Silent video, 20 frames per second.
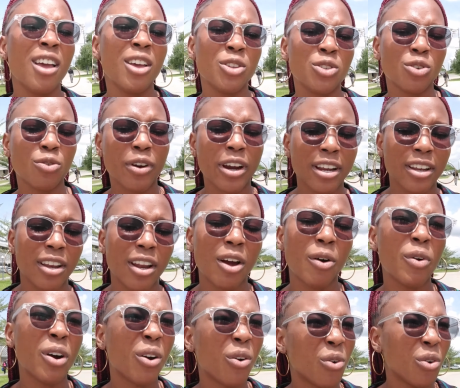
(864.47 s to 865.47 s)
So right
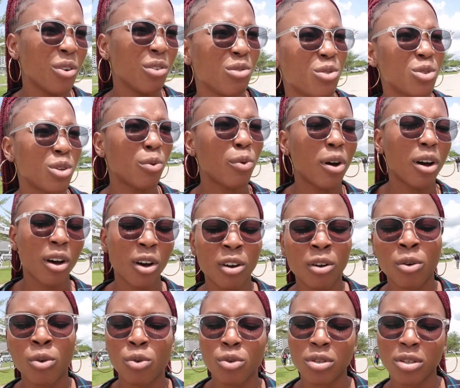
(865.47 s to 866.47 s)
now we're going to our
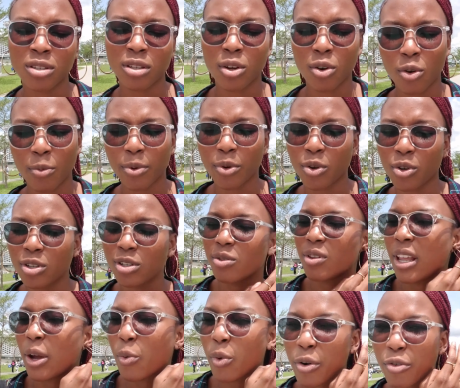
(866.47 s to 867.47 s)
hostel because
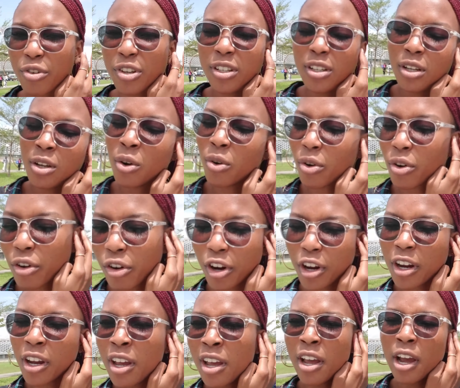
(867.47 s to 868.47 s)
like we're really
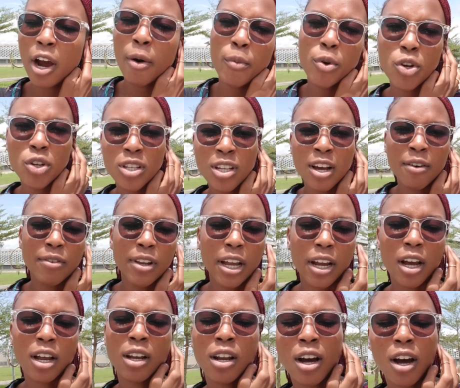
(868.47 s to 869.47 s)
hungry and we just have
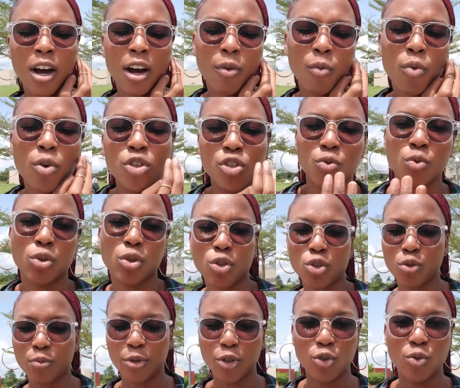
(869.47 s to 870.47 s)
like an hour. What do you want
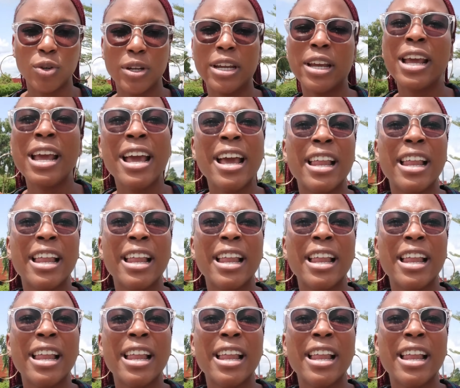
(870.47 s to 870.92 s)
us to be doing?